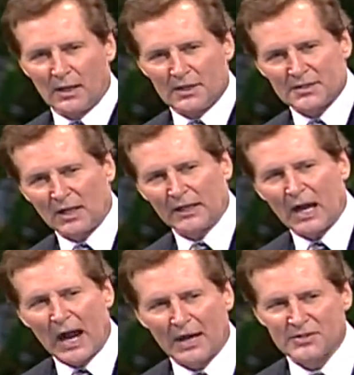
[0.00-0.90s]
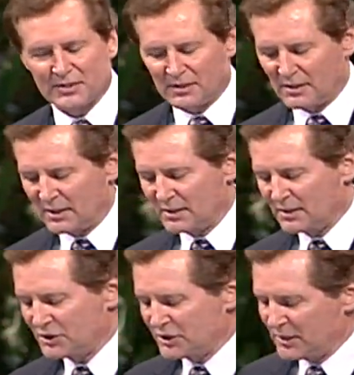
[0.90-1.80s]
selling oxen and
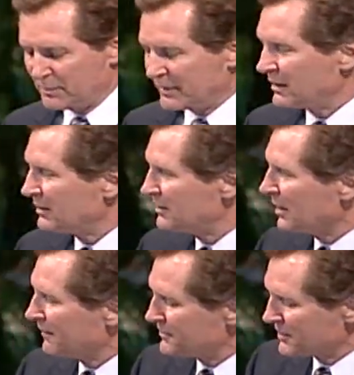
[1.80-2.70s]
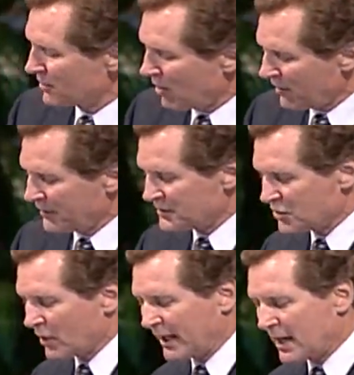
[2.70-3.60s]
sheep and doves and all of this
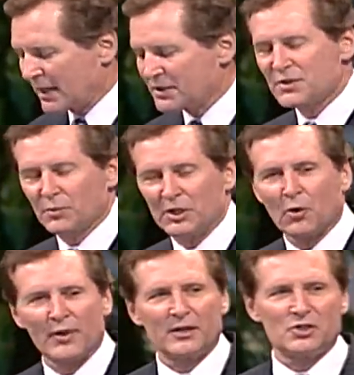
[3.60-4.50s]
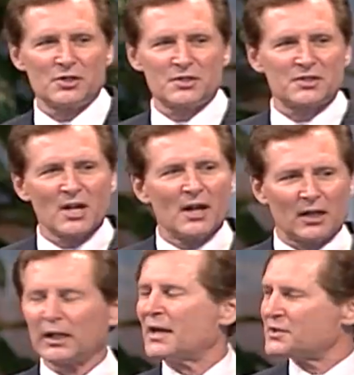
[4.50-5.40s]
going on. And so we know that Jesus
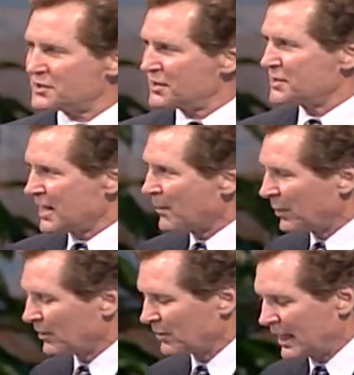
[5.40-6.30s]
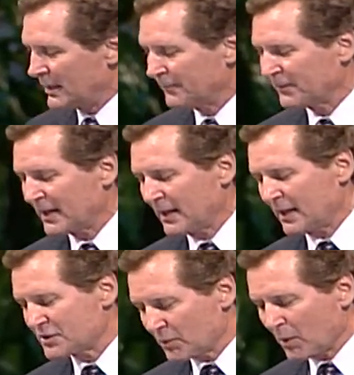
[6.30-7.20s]
cleansed the temple, right?
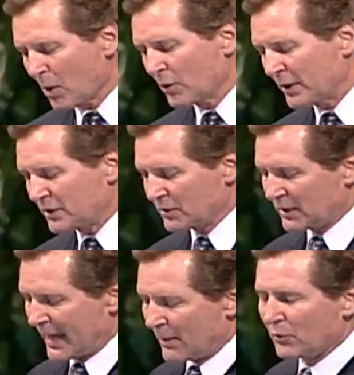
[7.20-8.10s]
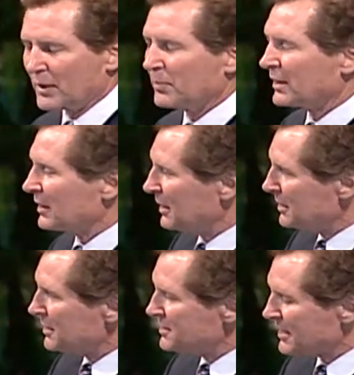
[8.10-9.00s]
And so we won't go into elaborate, but he
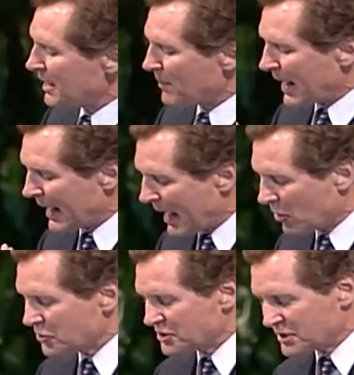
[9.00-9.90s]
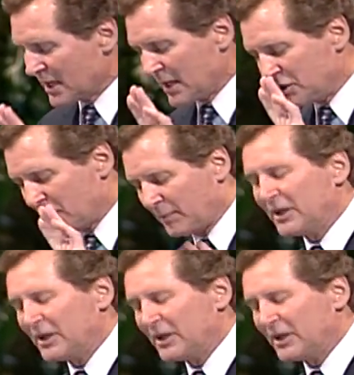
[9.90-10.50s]
did say, "My house shall be